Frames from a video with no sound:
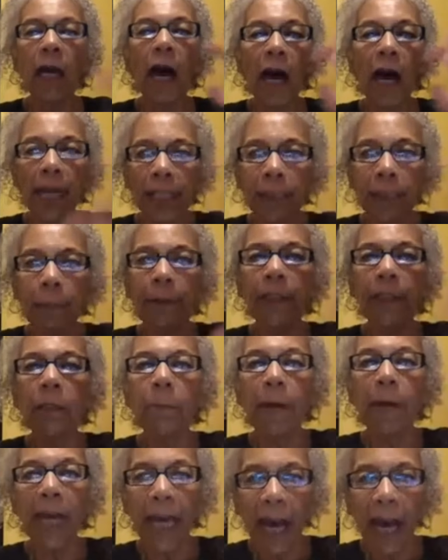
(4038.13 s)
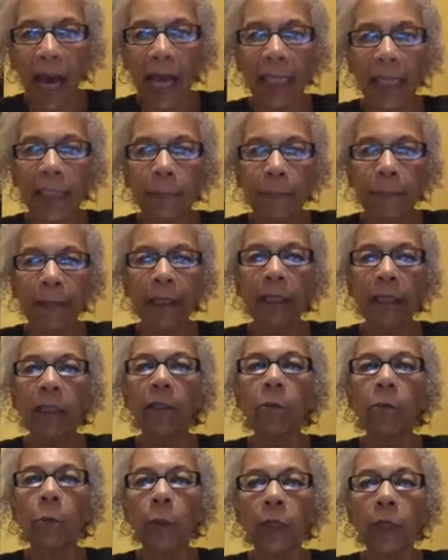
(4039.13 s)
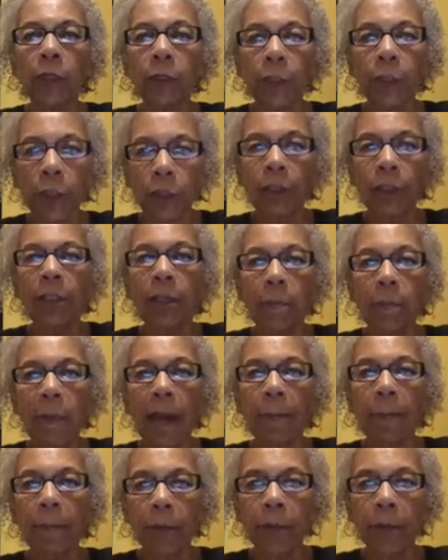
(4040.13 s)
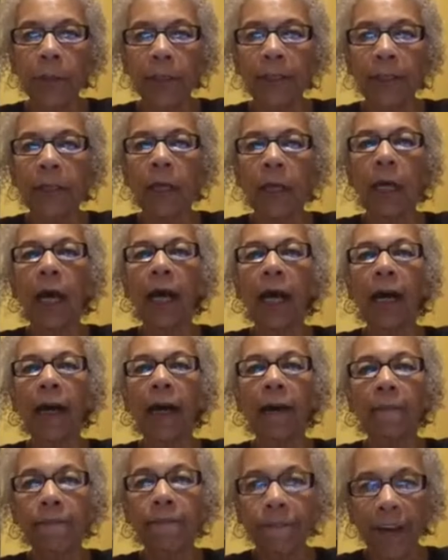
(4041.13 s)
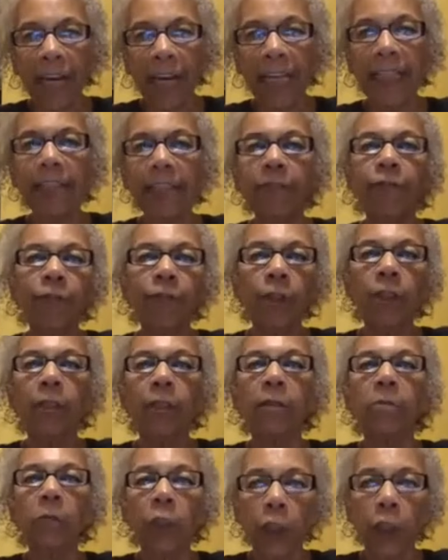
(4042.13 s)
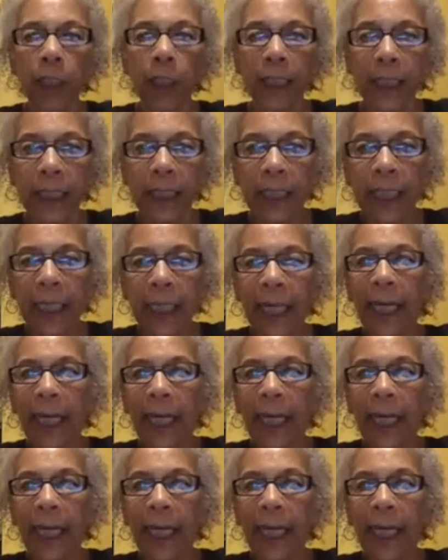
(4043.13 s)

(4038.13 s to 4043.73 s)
hospital by hospital, where union members fight for good